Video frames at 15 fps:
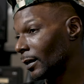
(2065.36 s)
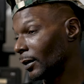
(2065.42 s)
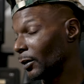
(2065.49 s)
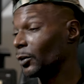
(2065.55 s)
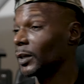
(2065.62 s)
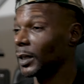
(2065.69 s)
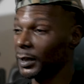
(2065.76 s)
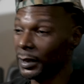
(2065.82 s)
You
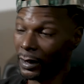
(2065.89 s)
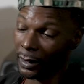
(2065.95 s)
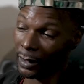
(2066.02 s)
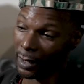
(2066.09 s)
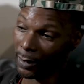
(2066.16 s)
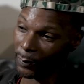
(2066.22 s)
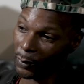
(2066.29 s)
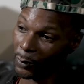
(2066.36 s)
just seen it.
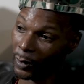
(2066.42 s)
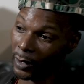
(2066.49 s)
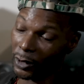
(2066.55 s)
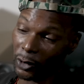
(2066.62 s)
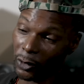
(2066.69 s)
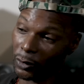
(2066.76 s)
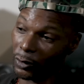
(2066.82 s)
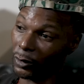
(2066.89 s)
I'm quite
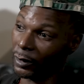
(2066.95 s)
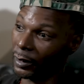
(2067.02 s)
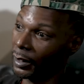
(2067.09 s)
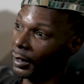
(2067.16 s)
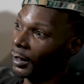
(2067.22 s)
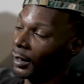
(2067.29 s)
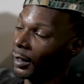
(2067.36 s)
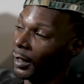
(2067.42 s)
sure.
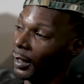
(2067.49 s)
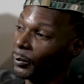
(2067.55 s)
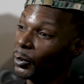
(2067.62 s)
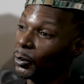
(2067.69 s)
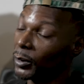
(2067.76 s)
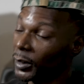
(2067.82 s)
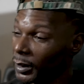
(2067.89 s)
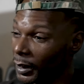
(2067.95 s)
I'm
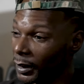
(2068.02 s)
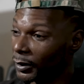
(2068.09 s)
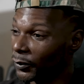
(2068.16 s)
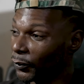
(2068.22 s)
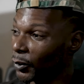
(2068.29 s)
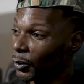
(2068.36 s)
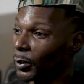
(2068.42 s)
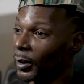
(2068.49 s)
doing this
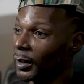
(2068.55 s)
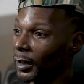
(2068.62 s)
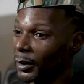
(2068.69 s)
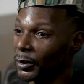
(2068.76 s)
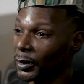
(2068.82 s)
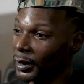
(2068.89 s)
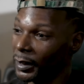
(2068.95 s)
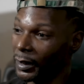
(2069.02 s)
interview because you
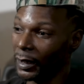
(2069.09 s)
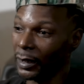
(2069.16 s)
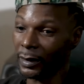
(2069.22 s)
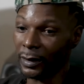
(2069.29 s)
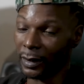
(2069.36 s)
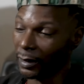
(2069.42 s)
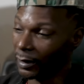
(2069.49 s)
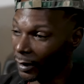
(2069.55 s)
seen I
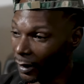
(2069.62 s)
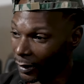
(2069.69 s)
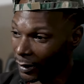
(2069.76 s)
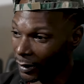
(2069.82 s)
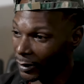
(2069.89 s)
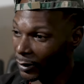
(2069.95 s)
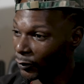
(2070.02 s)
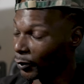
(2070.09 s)
did another
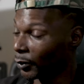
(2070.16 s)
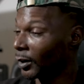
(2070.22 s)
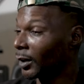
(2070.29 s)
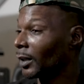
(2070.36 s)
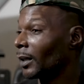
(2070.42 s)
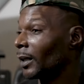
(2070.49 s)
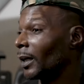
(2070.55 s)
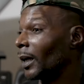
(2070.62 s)
interview.
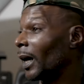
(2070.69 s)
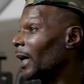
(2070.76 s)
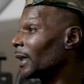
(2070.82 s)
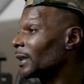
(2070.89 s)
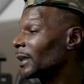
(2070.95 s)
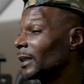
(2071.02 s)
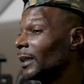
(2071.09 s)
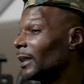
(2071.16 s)

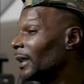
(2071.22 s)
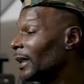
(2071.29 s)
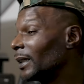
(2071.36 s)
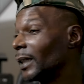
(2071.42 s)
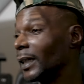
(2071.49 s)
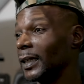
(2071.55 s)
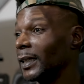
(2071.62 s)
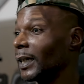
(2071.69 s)

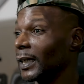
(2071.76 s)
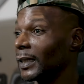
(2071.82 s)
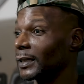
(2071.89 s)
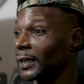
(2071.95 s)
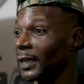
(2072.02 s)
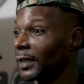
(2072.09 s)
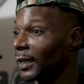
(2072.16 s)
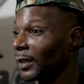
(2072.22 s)
He ain't
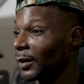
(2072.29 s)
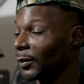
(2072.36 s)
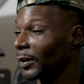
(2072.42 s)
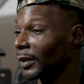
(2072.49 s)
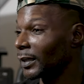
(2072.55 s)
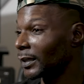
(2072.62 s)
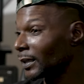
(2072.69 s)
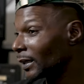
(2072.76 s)
say nothing
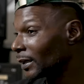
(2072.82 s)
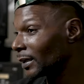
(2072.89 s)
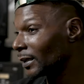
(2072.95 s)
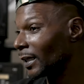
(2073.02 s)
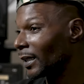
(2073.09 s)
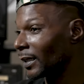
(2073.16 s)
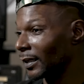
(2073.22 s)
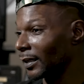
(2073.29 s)
since
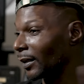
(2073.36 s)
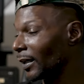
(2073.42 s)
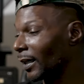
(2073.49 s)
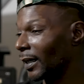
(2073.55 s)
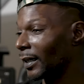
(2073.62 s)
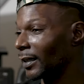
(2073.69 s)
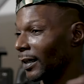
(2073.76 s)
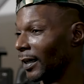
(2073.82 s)
then.
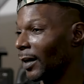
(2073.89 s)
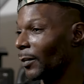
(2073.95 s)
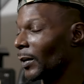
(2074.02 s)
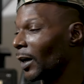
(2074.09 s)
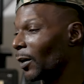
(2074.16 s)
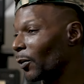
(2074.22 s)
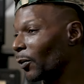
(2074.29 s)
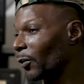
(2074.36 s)
Like, I'm
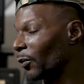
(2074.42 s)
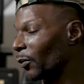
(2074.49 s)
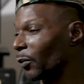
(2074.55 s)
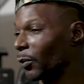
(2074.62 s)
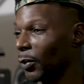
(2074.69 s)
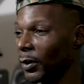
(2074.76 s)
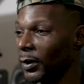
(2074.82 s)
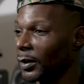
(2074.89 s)
not
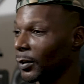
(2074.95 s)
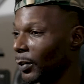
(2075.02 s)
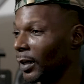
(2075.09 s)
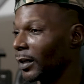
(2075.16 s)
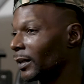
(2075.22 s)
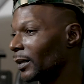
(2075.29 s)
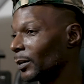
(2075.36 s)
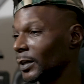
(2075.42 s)
worried about
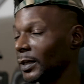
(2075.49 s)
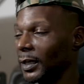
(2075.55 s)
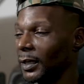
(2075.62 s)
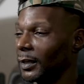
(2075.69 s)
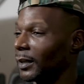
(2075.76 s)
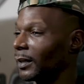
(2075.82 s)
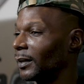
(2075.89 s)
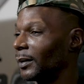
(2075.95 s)
him saying
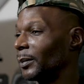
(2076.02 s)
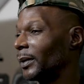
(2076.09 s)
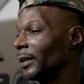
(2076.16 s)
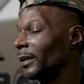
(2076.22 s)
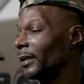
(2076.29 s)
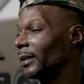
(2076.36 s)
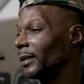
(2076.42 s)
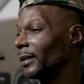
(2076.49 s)
nothing,
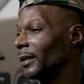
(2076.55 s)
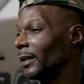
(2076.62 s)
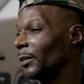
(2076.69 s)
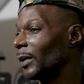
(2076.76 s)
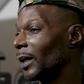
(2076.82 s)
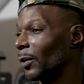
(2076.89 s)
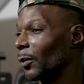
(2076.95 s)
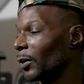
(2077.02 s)
man. I'm
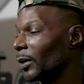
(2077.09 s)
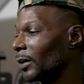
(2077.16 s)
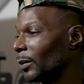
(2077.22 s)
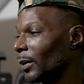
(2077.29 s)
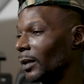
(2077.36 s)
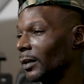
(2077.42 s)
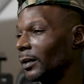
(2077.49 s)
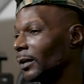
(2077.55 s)
not worried
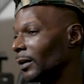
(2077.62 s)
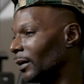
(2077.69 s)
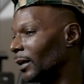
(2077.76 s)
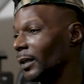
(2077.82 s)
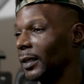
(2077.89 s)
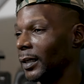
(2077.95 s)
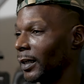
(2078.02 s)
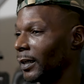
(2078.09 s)
about none
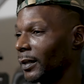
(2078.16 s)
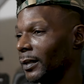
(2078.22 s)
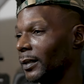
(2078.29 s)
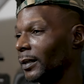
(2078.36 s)
of that.